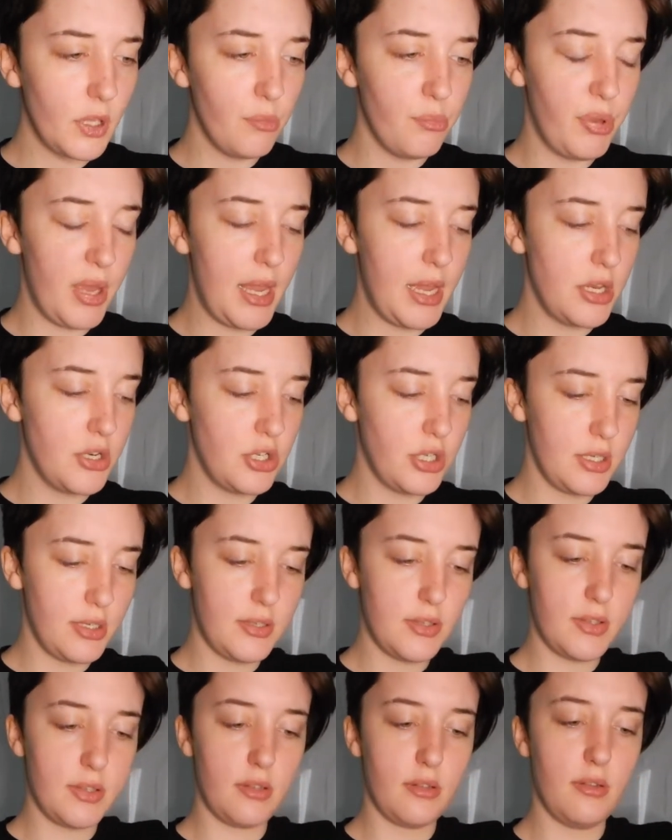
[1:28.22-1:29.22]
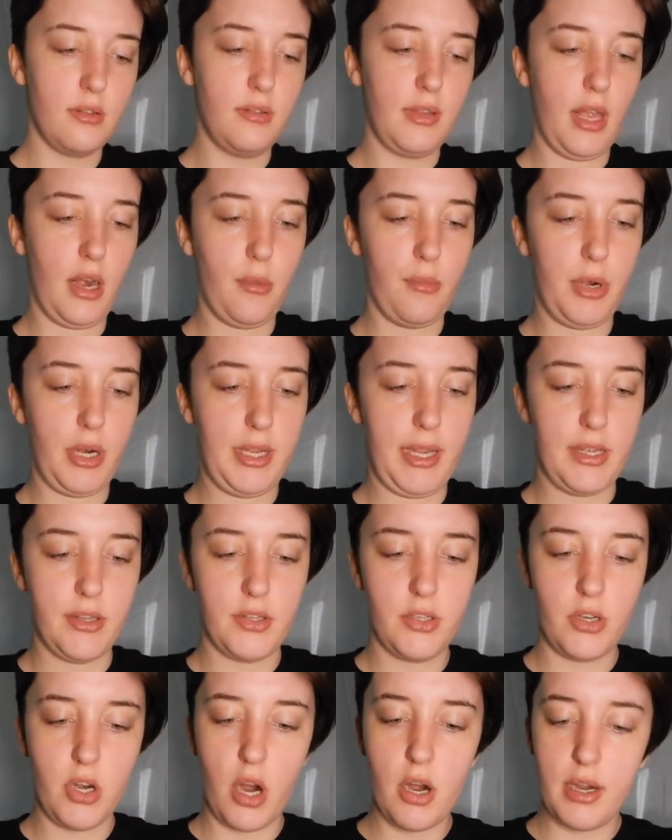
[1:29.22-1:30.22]
pages that I'm going to get
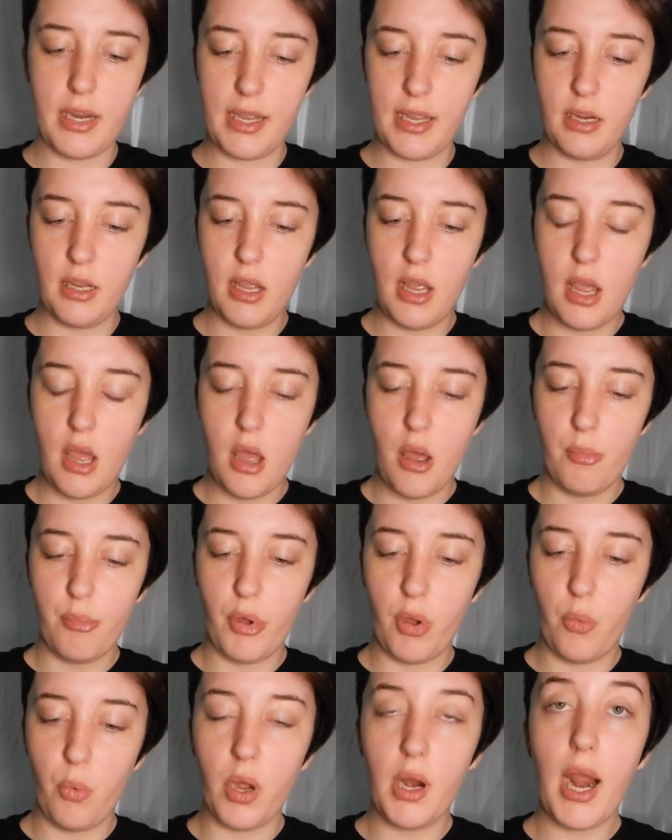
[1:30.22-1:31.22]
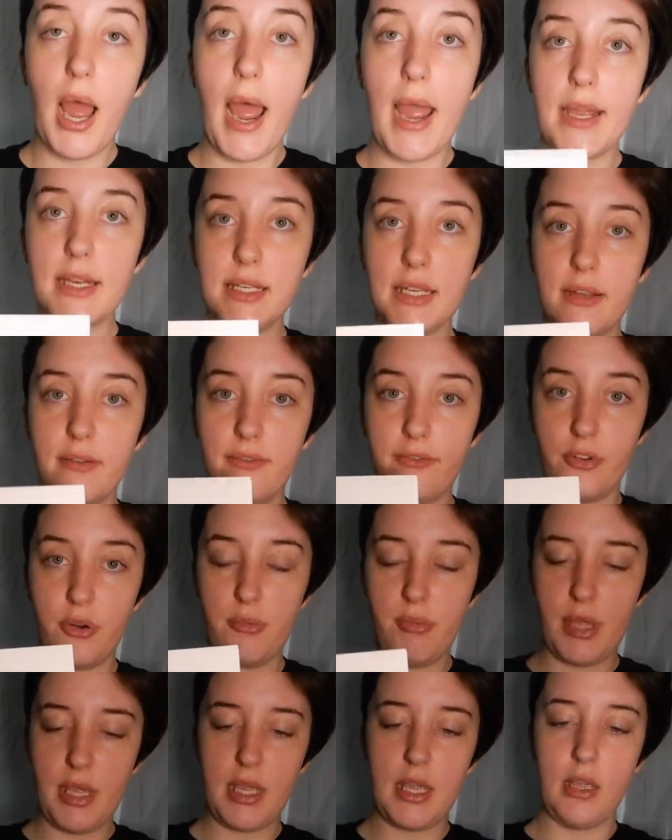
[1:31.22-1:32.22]
started, but what I did for
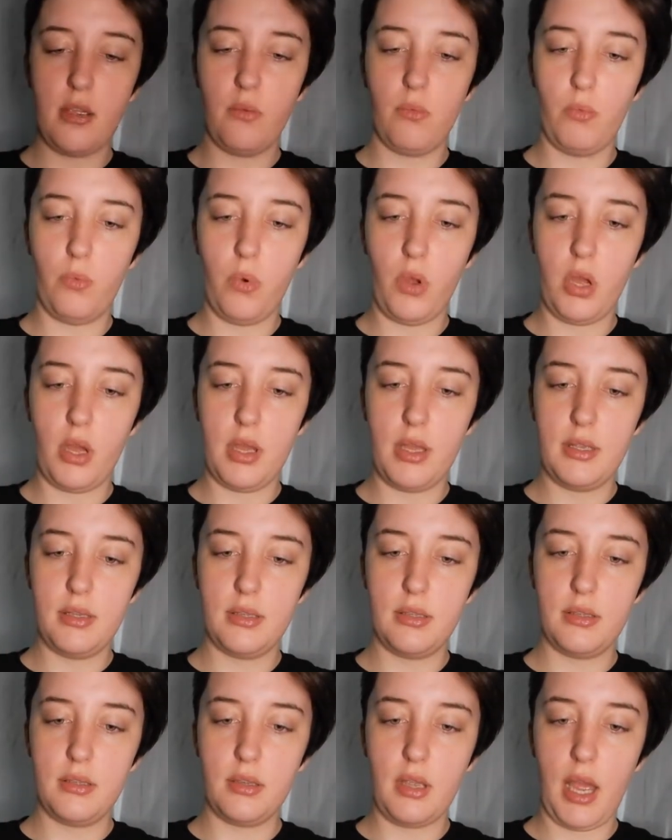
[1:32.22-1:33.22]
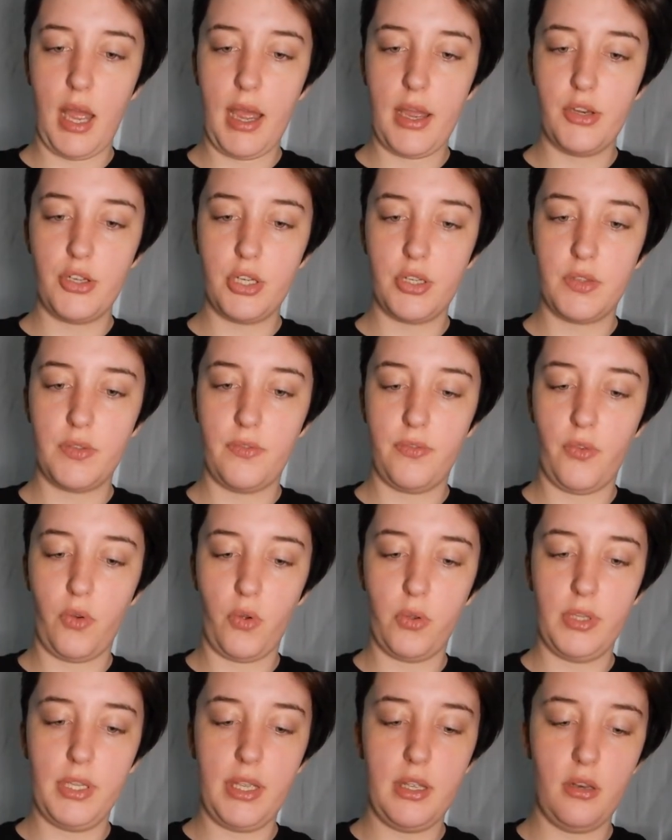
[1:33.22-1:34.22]
me was I just
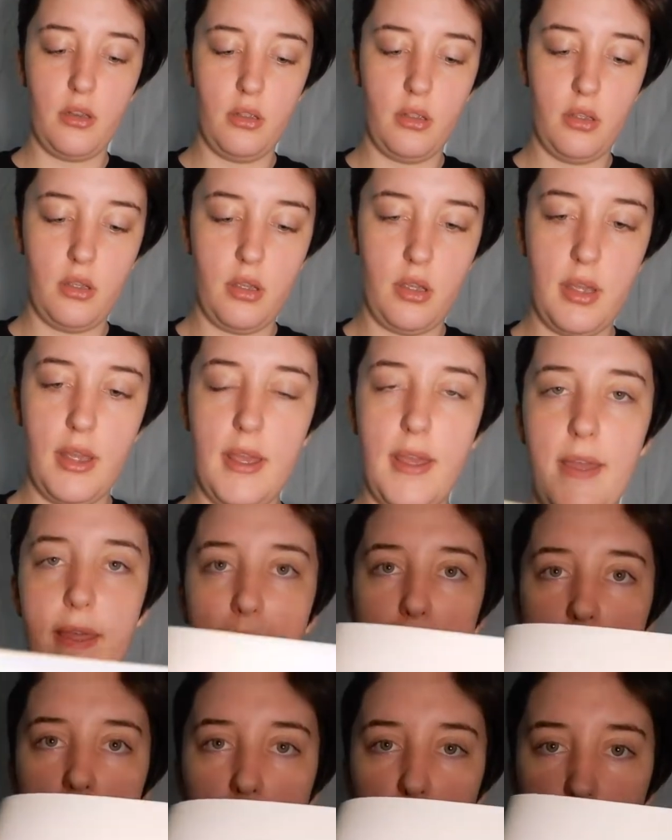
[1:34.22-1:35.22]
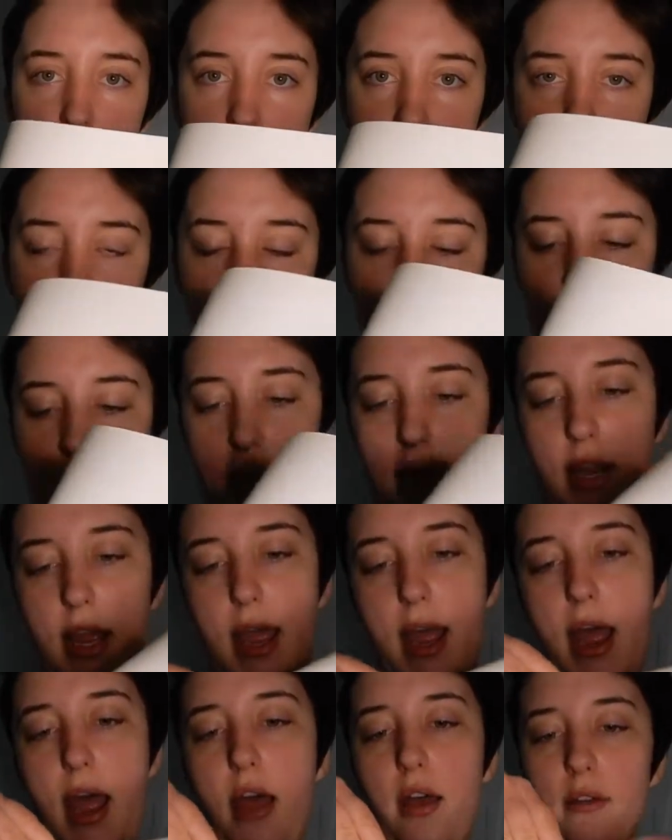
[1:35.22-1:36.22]
folded this page in
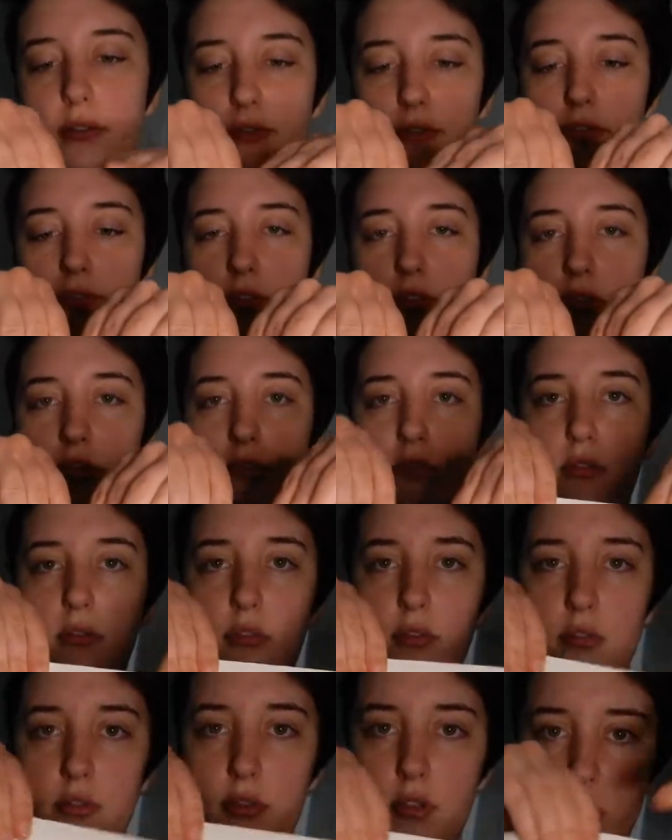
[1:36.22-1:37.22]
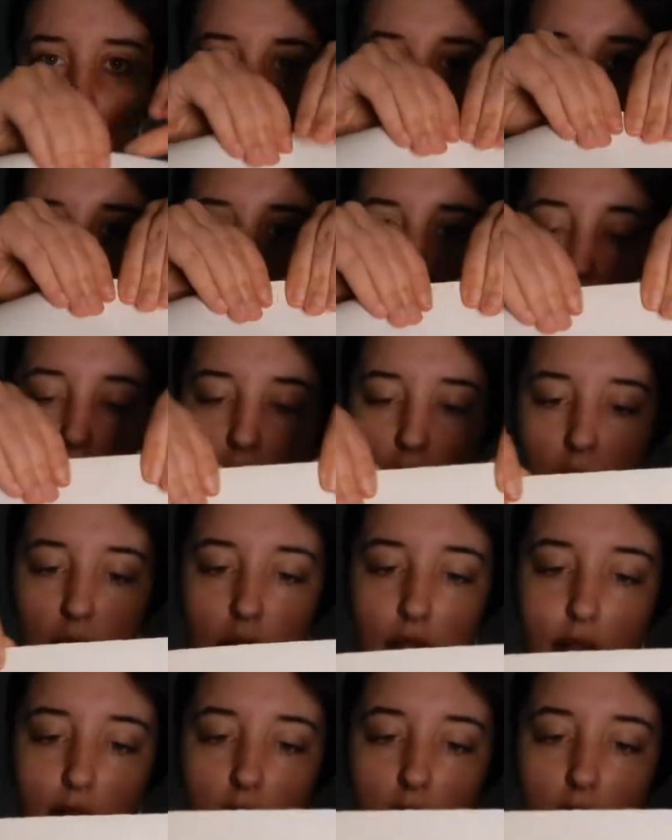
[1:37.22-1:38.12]
half, like